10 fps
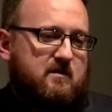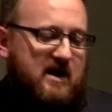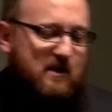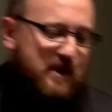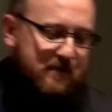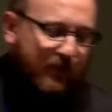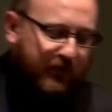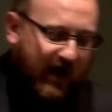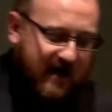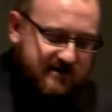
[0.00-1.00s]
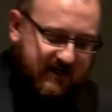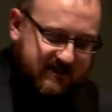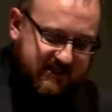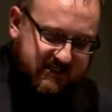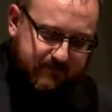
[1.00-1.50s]
Many people thought
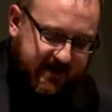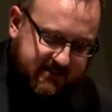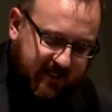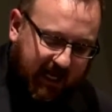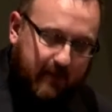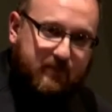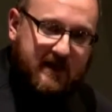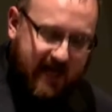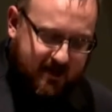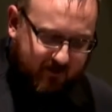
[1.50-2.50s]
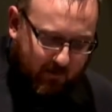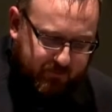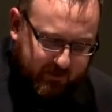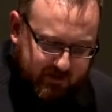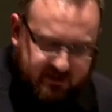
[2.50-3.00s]
Jesus messed up. He gave
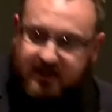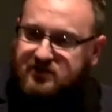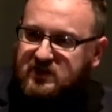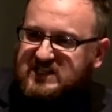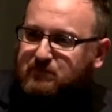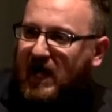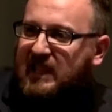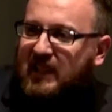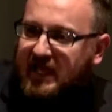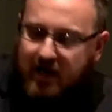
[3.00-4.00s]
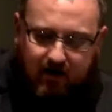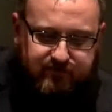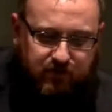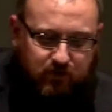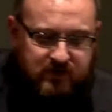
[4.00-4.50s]
up the potential spotlight
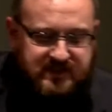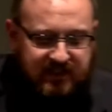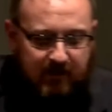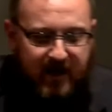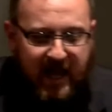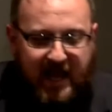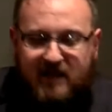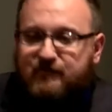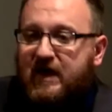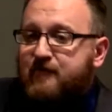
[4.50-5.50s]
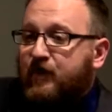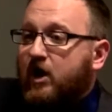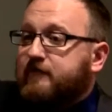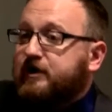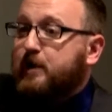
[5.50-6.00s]
of Jerusalem in favor
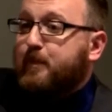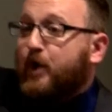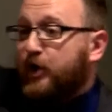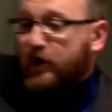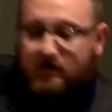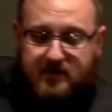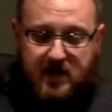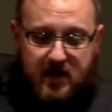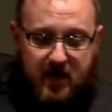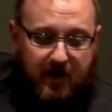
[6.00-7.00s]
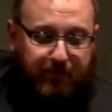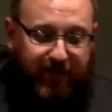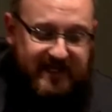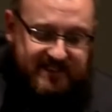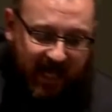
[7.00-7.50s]
of Capernaum, a
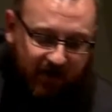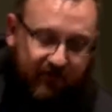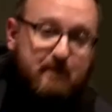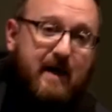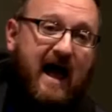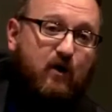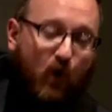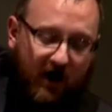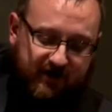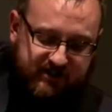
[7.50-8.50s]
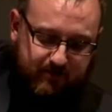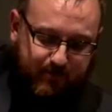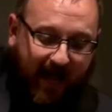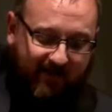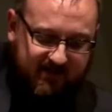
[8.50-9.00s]
place out of the backwaters
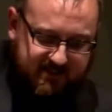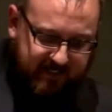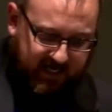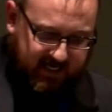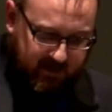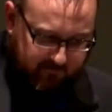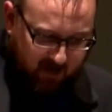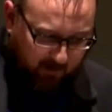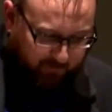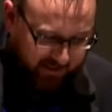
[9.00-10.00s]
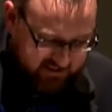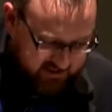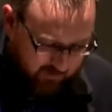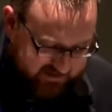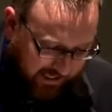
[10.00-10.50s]
of Palestine a place
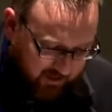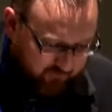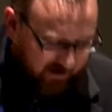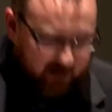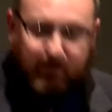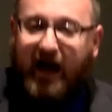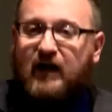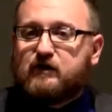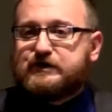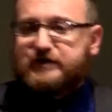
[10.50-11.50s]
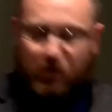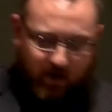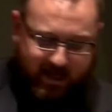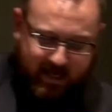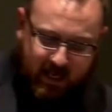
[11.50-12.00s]
that was 85 miles
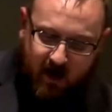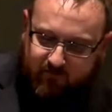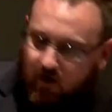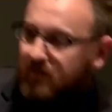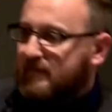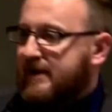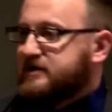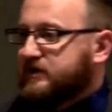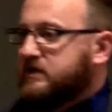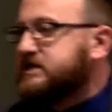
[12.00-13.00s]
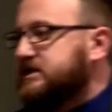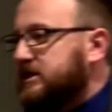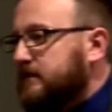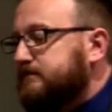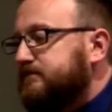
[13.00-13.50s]
away from
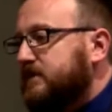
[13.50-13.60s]
Jerusalem.